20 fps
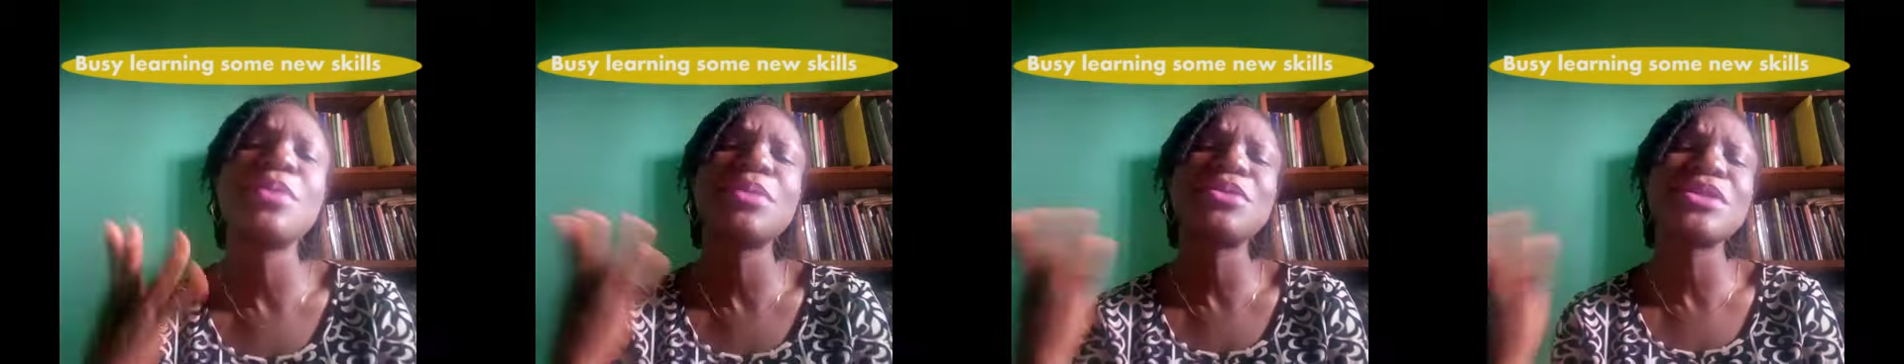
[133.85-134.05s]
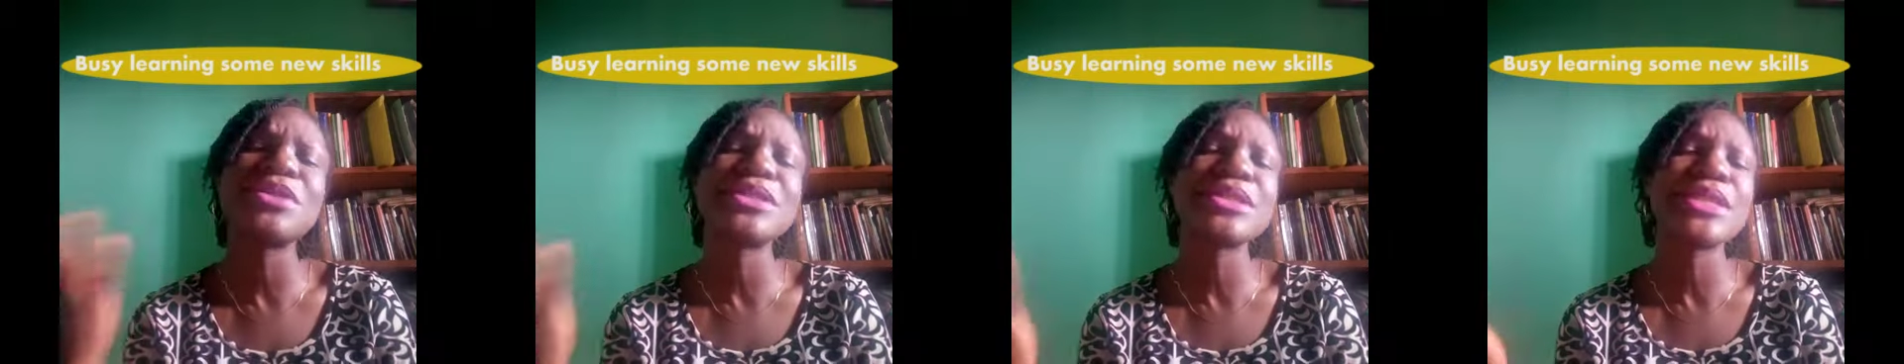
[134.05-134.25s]

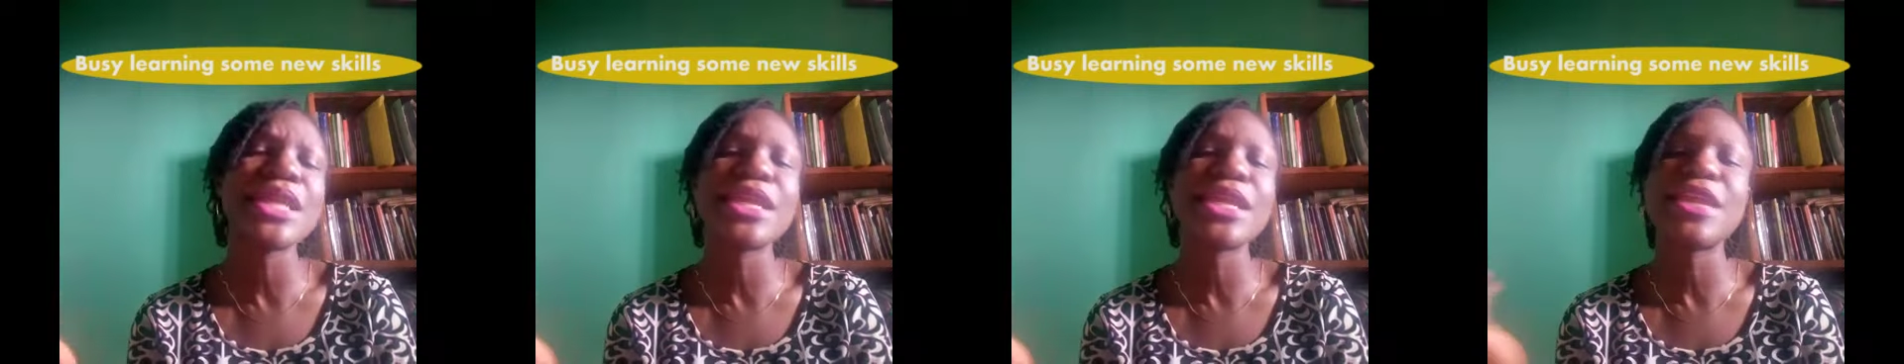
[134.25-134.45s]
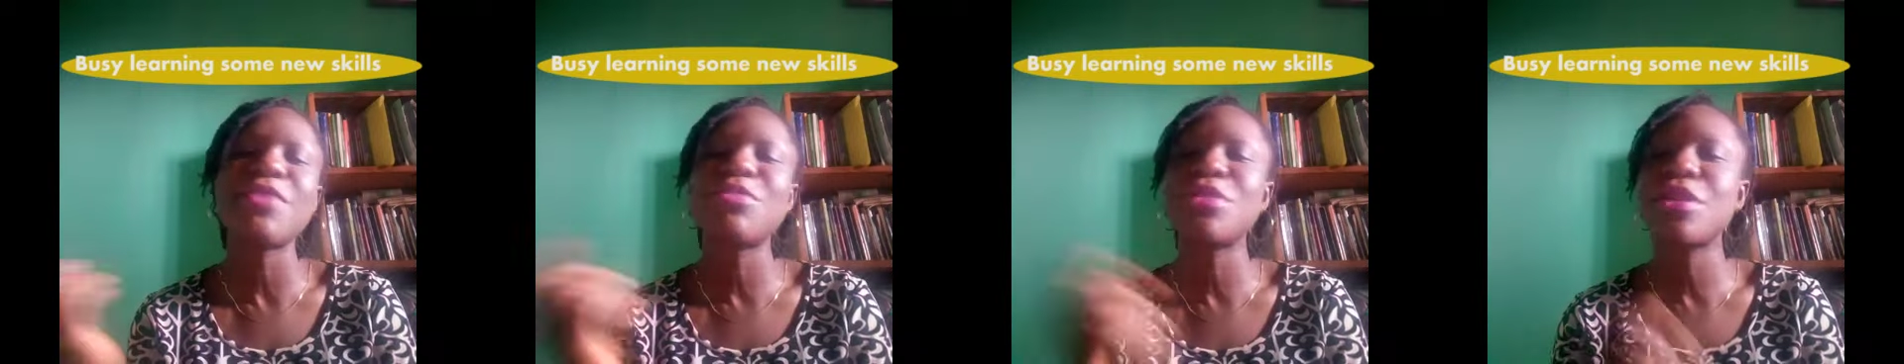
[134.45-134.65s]
but I'm just
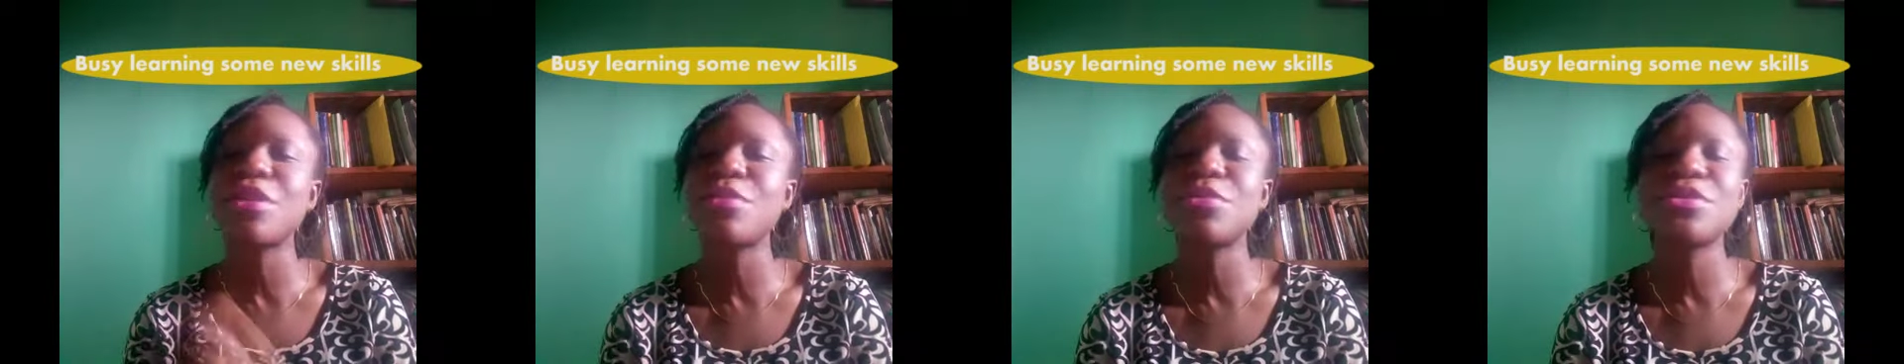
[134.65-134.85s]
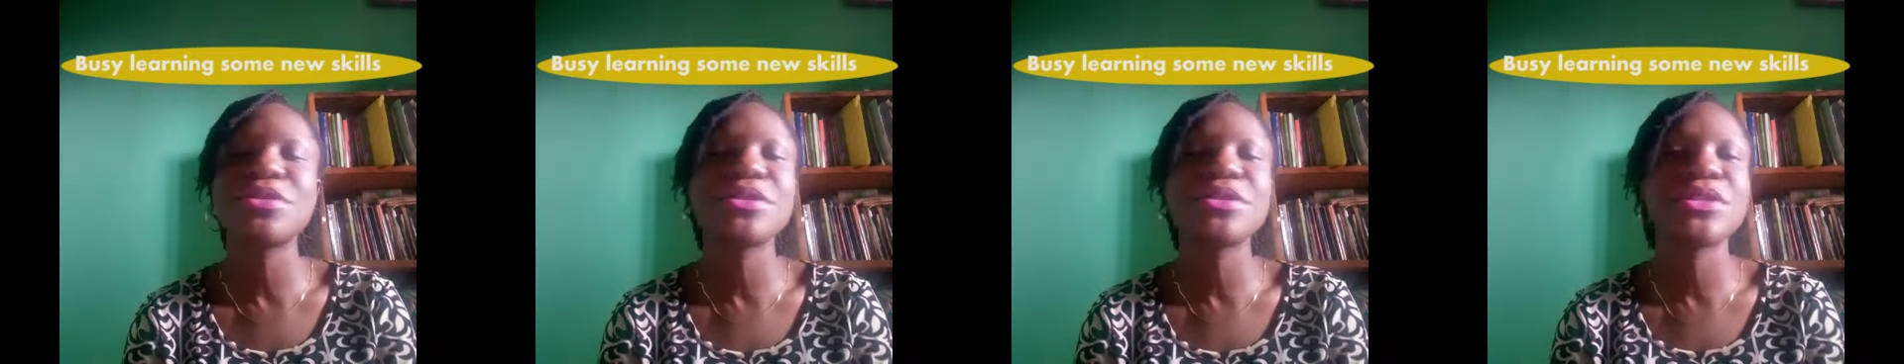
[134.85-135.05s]
glad I've been
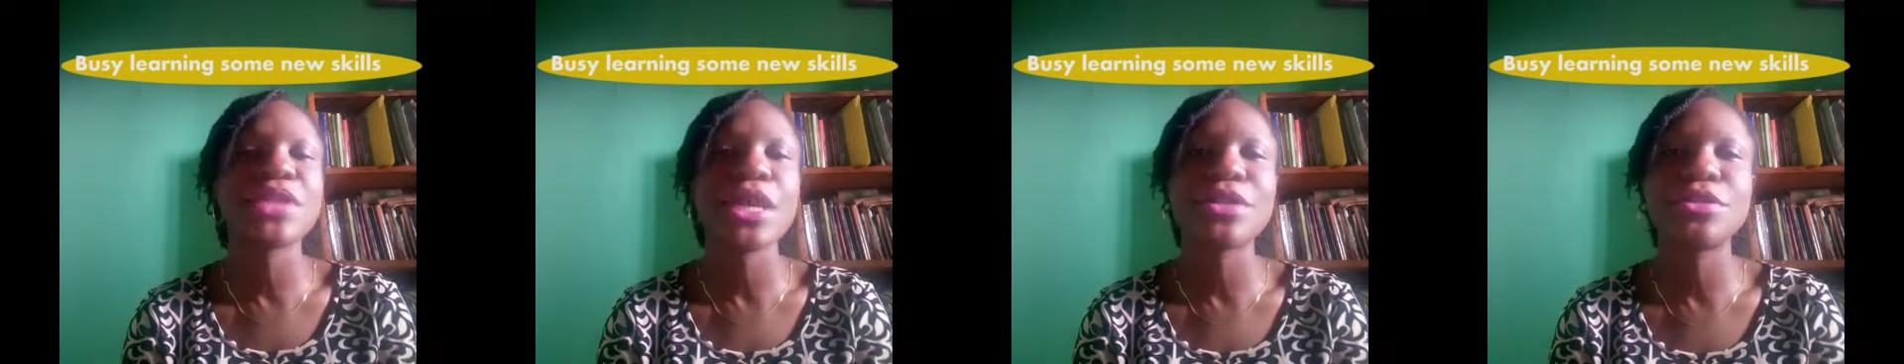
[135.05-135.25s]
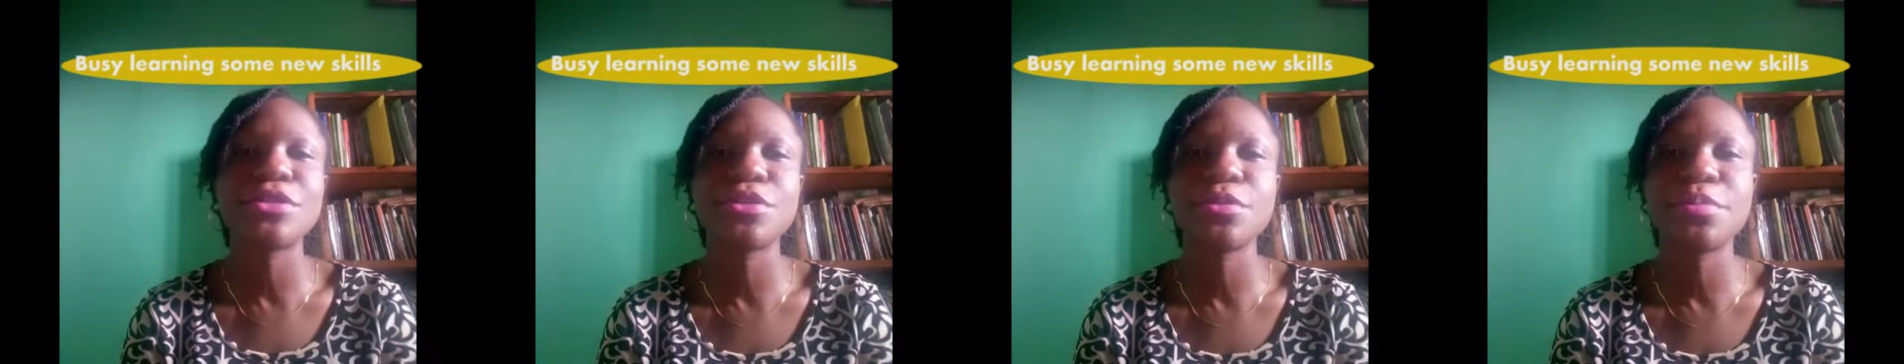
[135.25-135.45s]
able to
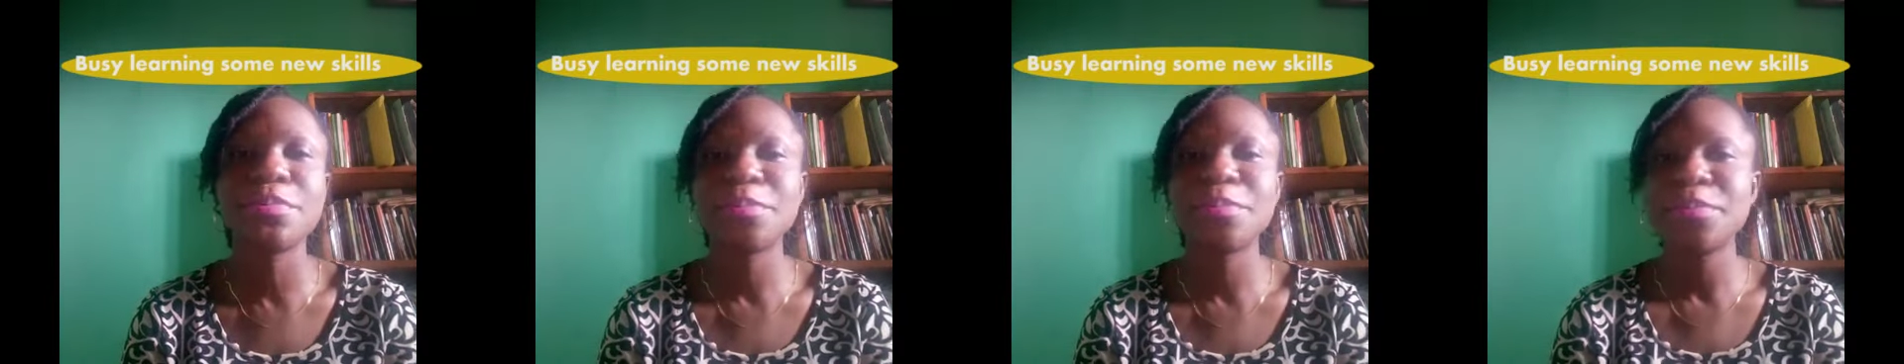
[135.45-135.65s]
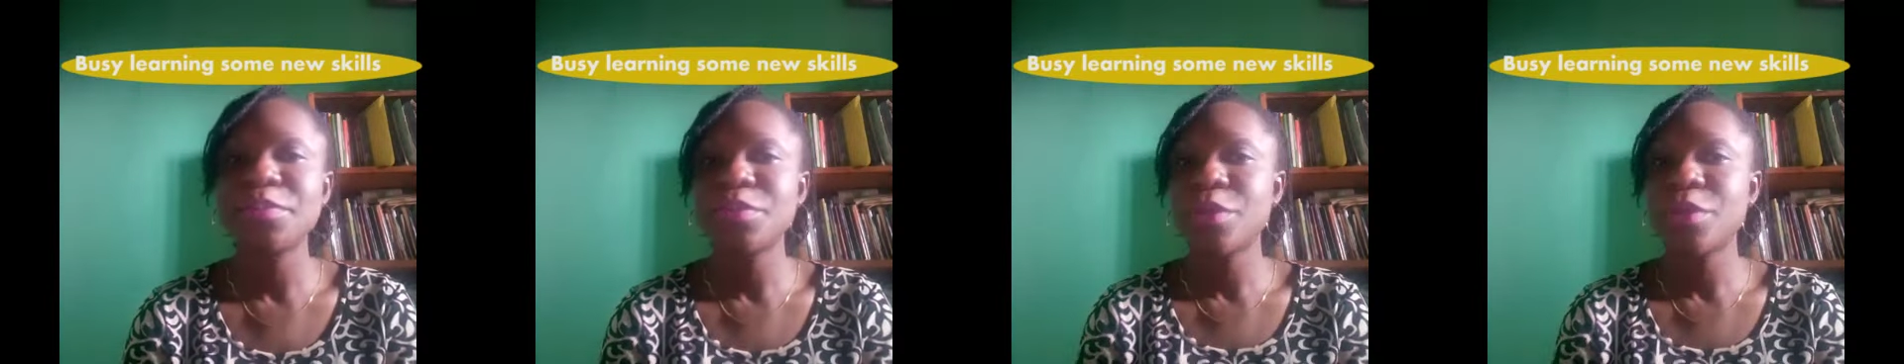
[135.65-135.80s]
start up.